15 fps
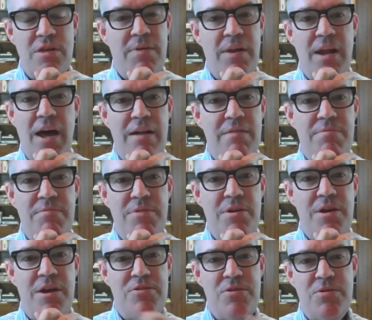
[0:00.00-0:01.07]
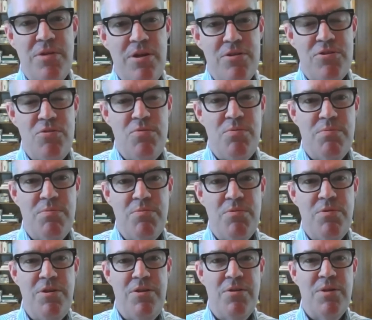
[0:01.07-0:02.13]
of a lot of, as you
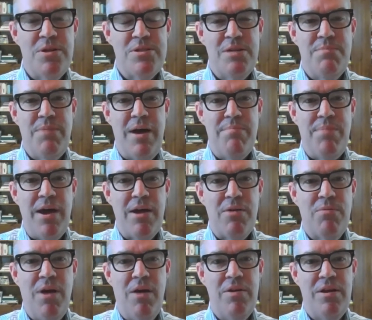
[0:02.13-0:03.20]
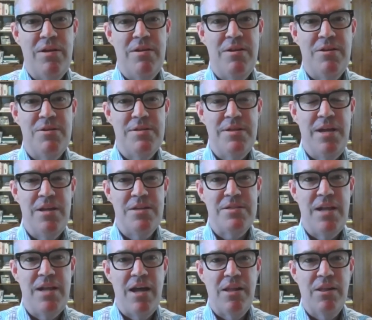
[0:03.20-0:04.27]
listed my background, it
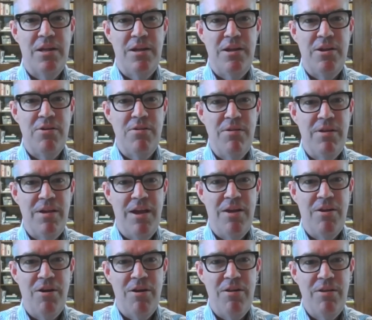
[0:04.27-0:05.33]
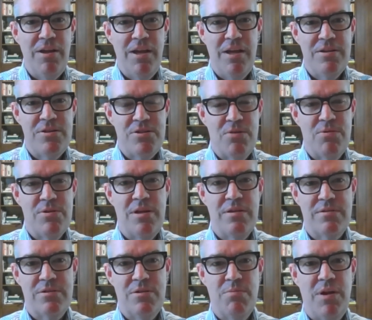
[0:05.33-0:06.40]
is not linear at all. And so
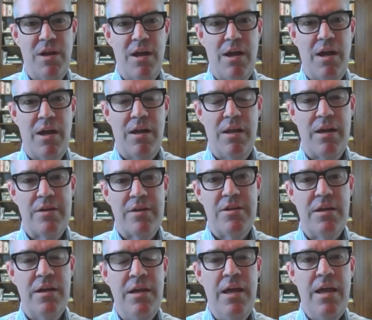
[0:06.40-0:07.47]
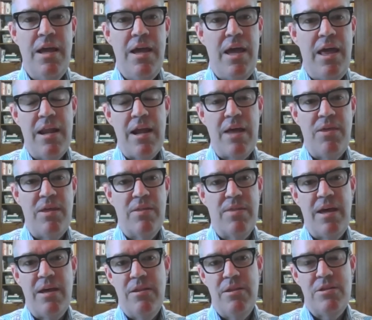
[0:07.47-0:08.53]
it's somewhat eclectic. And I think
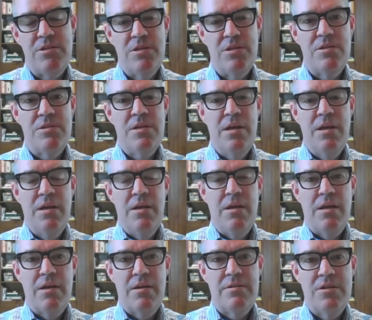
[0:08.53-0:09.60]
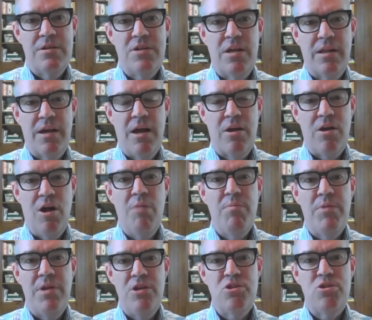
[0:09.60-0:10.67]
that this is essentially a
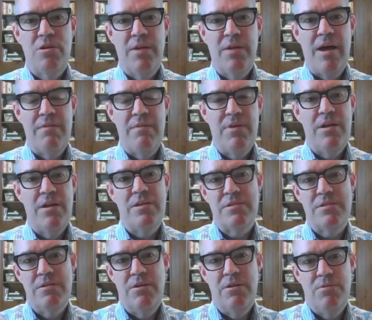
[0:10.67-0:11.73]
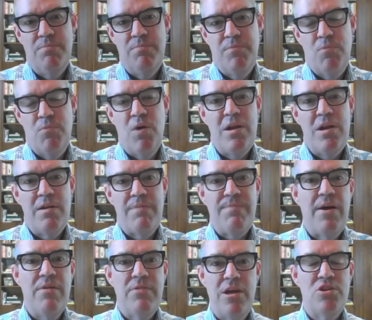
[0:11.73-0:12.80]
culmination of a lot of it. It's, you know, running a
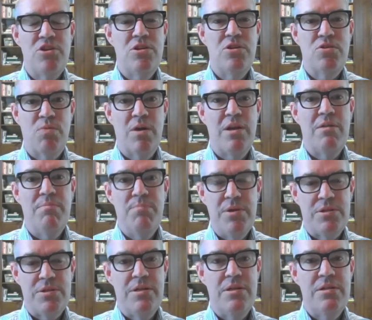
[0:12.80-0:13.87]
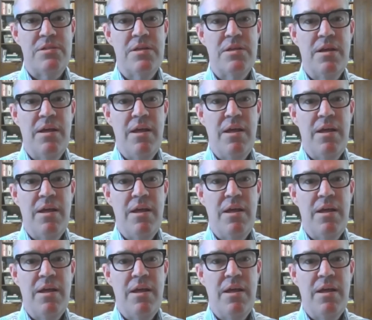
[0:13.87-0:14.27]
foundation is running a business.